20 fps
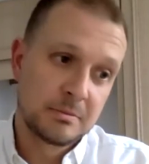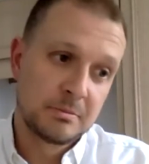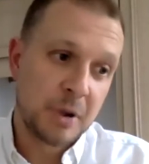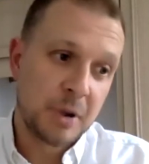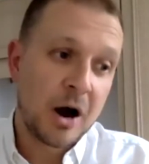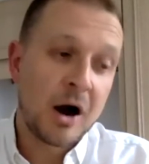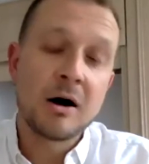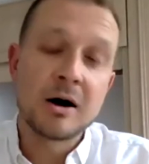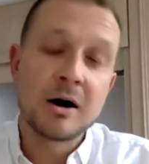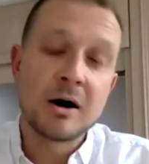
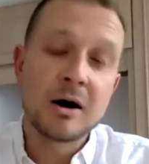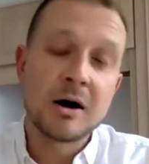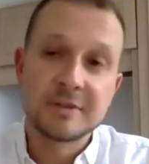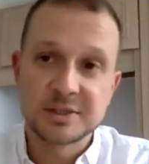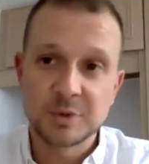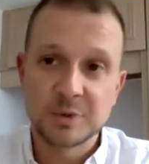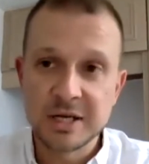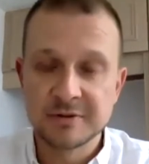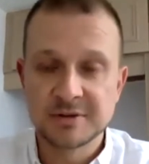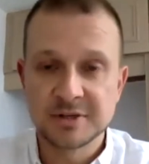part of a
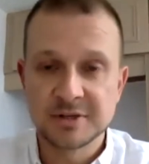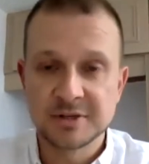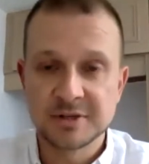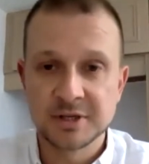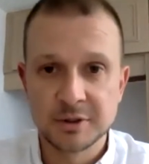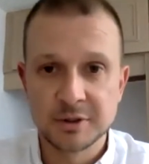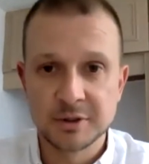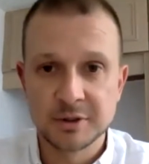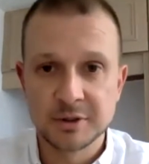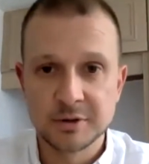suite of
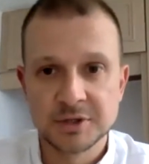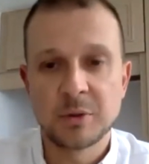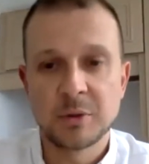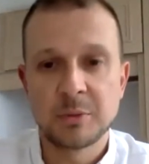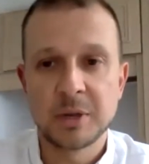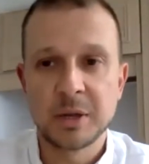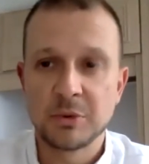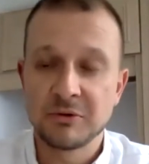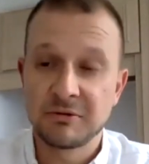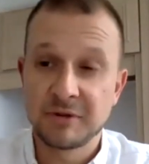
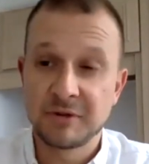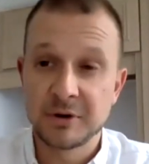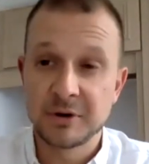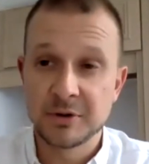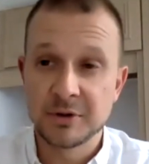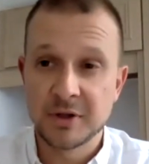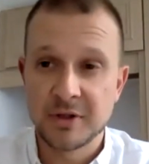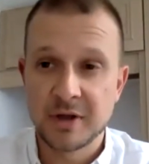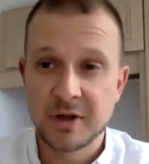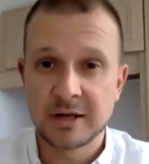solutions where people
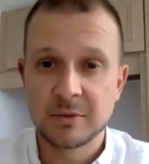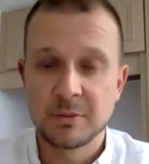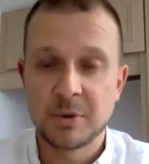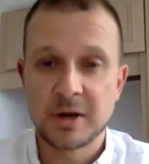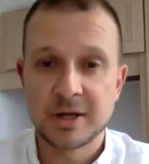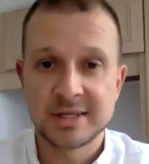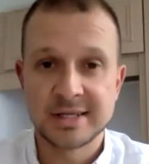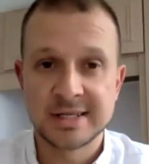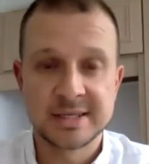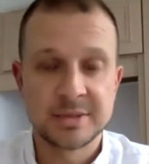feel that they
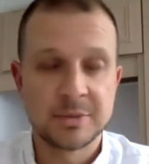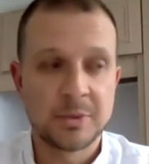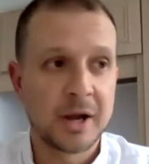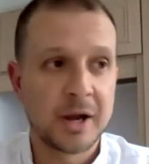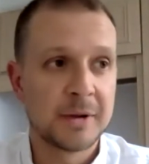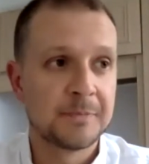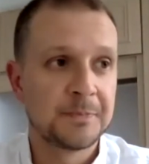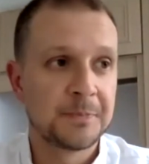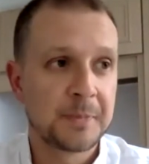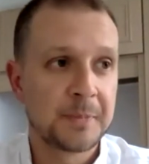can
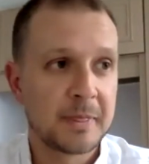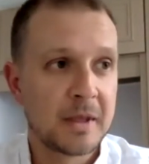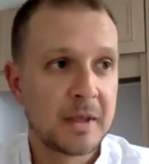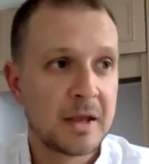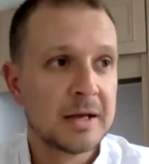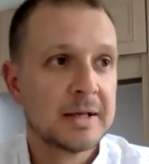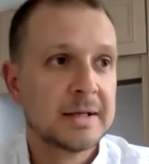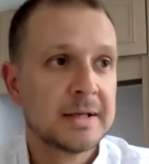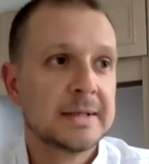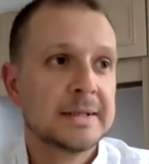participate.
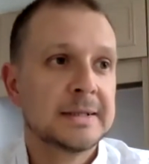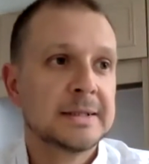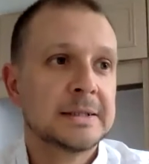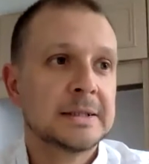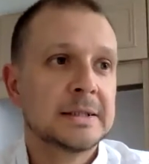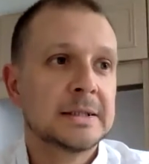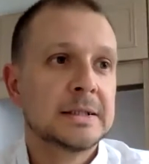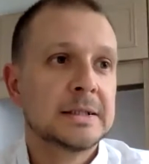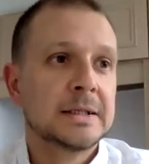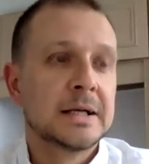
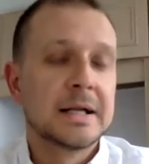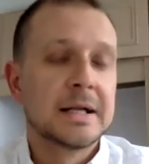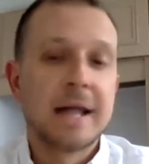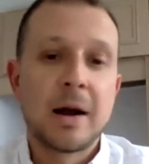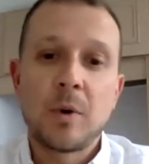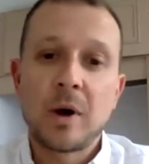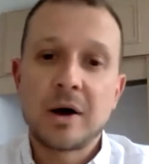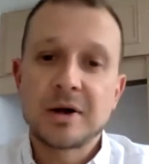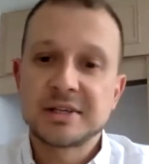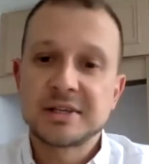
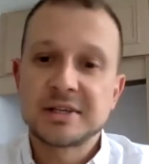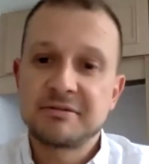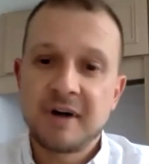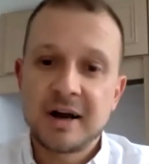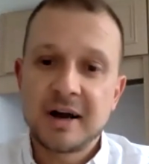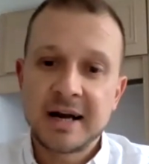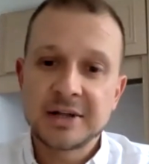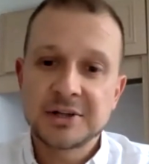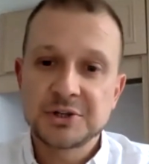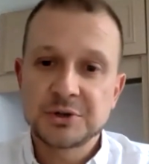Now,
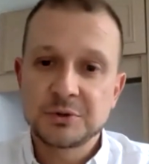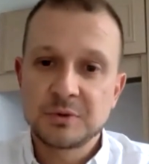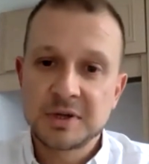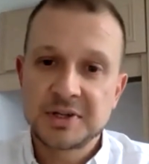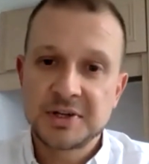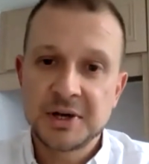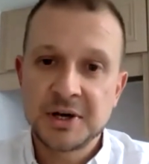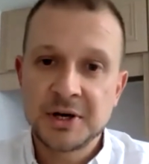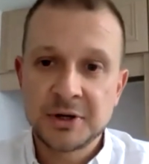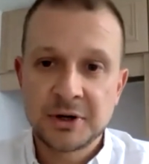whilst the
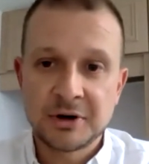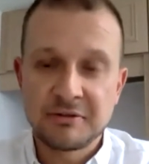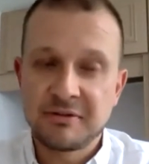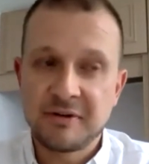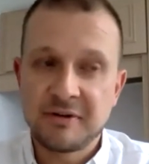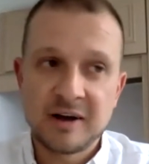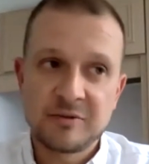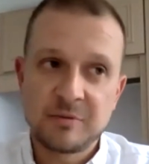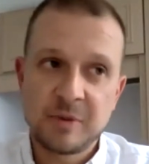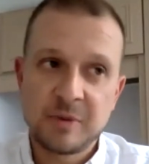financial
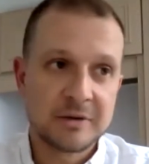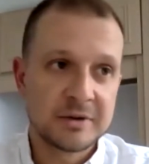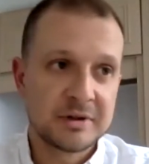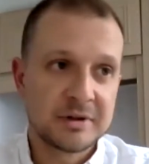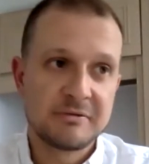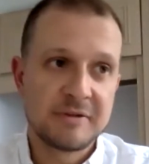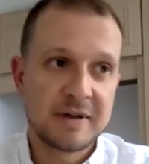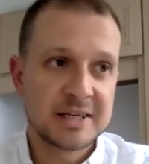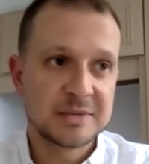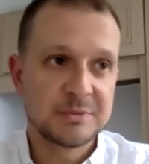return on a
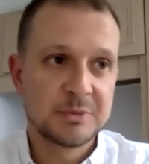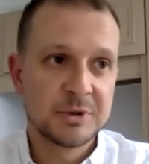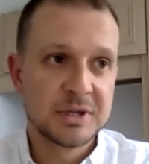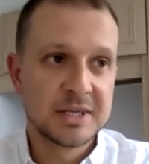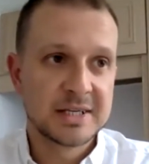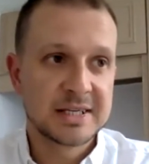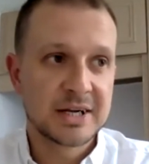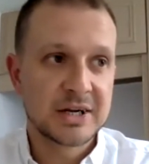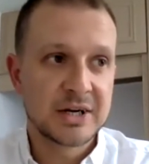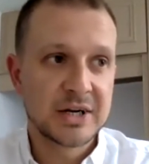£5
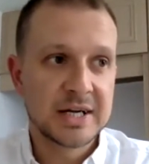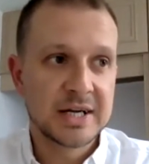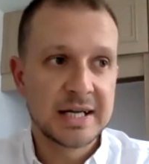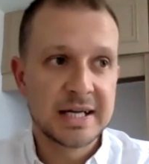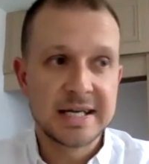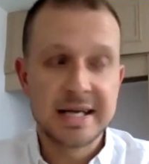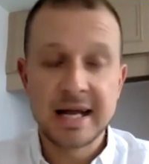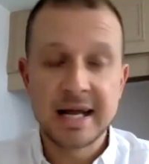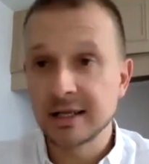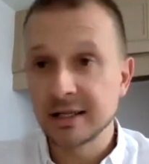investment is
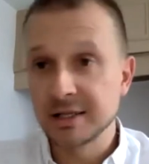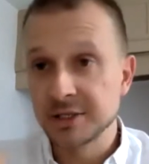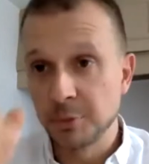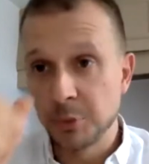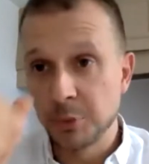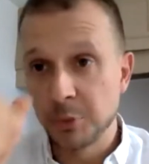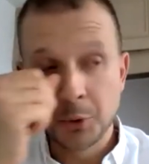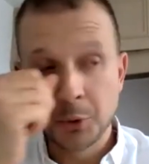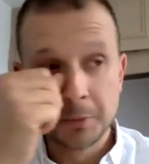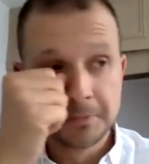clearly
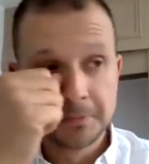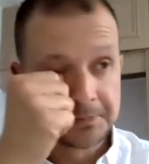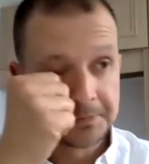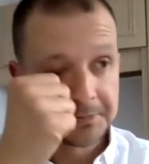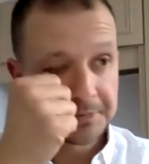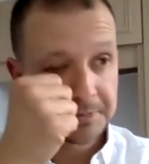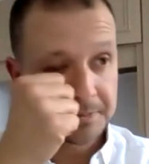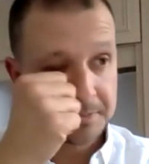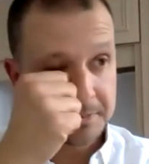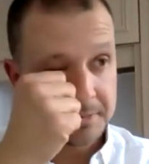
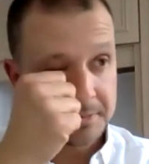negligible,